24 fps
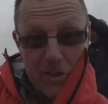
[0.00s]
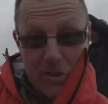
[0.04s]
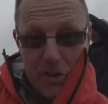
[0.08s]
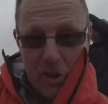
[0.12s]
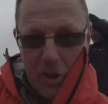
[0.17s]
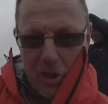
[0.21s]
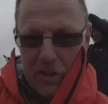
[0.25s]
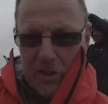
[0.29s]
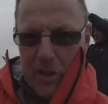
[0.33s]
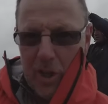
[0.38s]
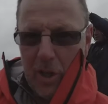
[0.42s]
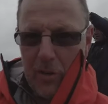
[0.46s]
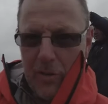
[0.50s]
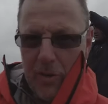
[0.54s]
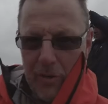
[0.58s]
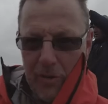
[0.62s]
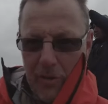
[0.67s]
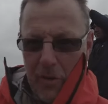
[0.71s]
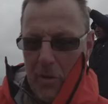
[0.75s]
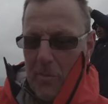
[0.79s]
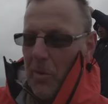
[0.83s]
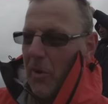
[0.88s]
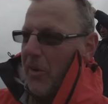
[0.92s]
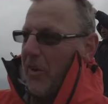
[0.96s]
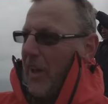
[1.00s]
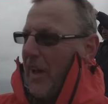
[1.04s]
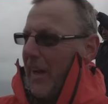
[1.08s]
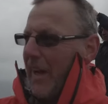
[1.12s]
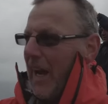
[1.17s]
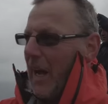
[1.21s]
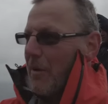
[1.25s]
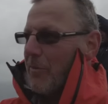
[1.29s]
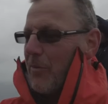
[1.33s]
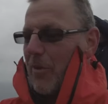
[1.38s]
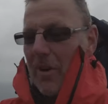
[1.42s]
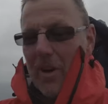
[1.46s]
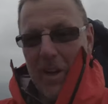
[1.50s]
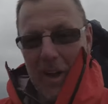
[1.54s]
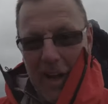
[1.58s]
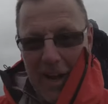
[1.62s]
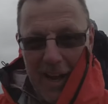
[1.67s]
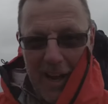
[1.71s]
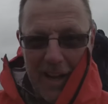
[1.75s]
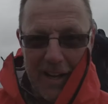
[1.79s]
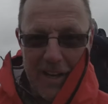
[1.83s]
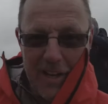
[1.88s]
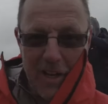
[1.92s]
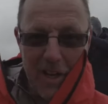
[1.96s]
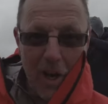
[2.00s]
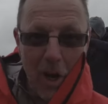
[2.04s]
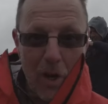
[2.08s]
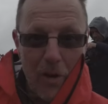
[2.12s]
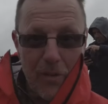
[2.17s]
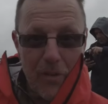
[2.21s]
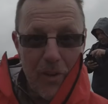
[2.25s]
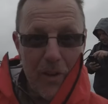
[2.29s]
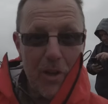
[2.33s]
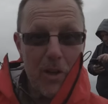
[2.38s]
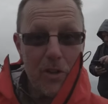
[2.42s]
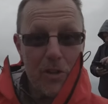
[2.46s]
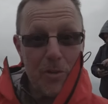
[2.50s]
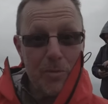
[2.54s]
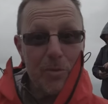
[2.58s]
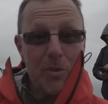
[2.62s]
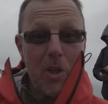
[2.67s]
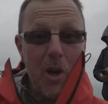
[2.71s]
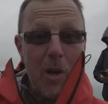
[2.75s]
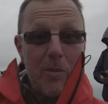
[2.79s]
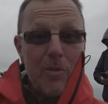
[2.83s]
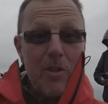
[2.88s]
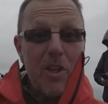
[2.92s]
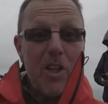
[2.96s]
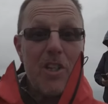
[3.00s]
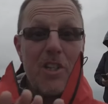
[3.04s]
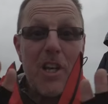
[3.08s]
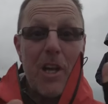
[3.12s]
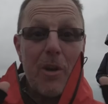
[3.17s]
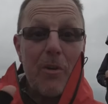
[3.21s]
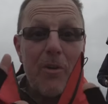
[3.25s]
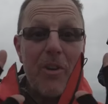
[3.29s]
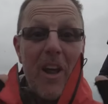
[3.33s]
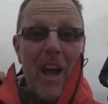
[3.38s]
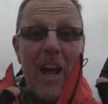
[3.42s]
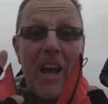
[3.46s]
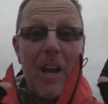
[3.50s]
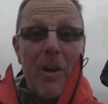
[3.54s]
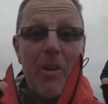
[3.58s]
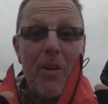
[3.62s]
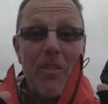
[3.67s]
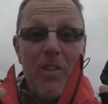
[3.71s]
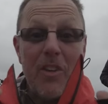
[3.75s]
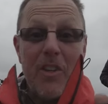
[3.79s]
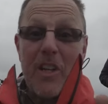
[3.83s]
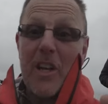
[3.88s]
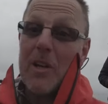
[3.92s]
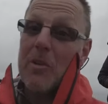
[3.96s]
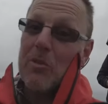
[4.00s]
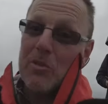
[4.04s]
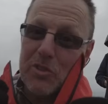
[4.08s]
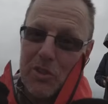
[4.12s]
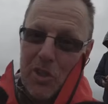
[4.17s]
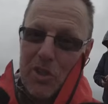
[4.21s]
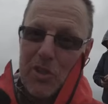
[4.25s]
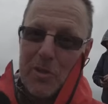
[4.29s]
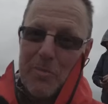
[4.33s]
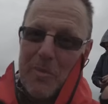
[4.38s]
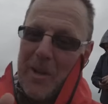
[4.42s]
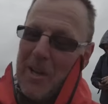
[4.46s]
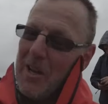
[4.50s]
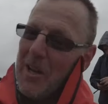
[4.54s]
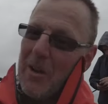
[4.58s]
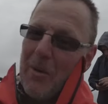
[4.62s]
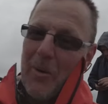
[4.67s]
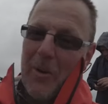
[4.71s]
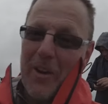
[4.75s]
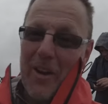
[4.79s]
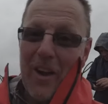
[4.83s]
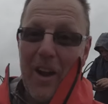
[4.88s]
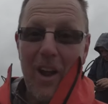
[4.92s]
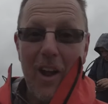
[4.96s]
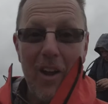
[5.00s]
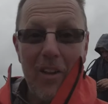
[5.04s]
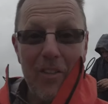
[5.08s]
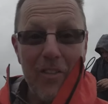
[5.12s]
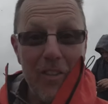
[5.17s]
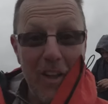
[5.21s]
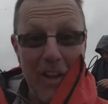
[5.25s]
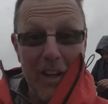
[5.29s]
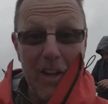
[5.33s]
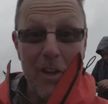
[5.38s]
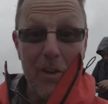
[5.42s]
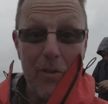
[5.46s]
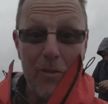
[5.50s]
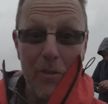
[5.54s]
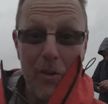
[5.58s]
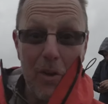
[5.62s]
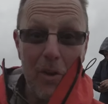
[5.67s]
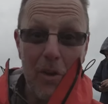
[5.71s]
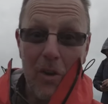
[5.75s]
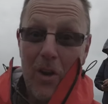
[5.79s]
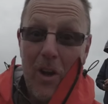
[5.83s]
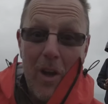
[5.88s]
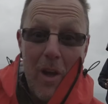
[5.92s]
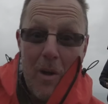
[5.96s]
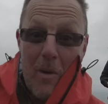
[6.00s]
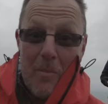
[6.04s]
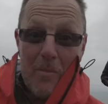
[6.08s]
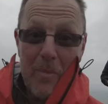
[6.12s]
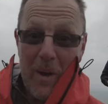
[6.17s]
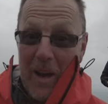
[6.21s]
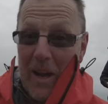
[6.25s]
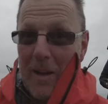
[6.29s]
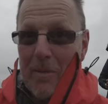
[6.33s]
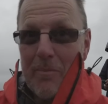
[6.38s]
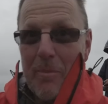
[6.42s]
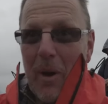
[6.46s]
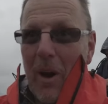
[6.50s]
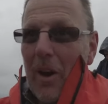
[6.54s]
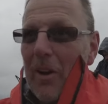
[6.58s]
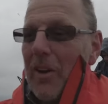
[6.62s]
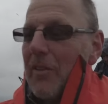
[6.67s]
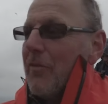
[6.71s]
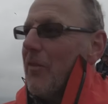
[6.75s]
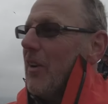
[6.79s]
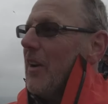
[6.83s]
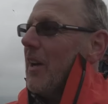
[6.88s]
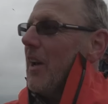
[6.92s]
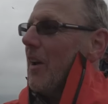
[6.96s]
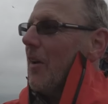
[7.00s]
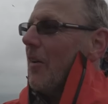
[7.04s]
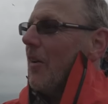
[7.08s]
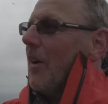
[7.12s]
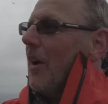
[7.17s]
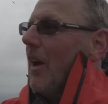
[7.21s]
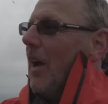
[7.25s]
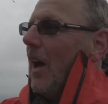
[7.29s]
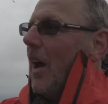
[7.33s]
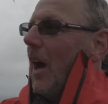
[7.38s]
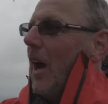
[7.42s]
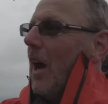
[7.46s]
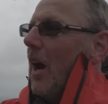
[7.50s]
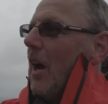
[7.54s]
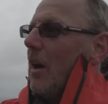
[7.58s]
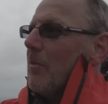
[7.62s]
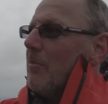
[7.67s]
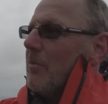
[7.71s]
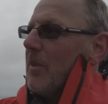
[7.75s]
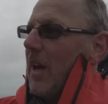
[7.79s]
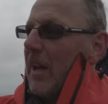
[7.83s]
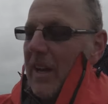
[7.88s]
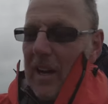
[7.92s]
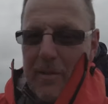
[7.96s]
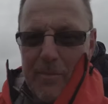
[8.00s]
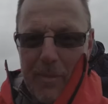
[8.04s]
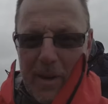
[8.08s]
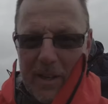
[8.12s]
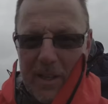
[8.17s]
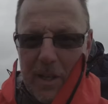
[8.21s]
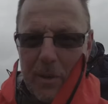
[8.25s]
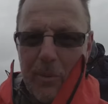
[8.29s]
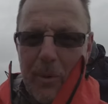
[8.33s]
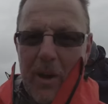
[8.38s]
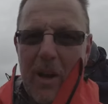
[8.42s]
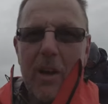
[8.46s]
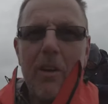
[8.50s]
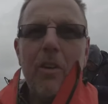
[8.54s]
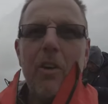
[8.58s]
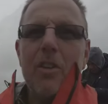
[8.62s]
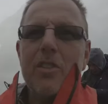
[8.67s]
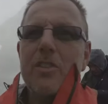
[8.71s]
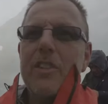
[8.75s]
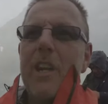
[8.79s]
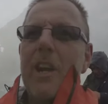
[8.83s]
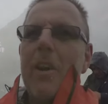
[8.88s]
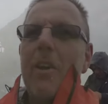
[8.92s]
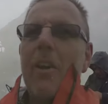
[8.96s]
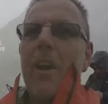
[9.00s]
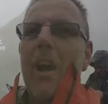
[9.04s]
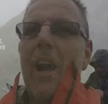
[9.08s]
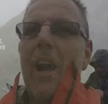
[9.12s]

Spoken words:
just took a selfie for him on their camera, and hopefully you're subscribed to the channel. And hello, if you did, it was good to meet you, and thank you for being part of the video. Yeah, they've made their way across now,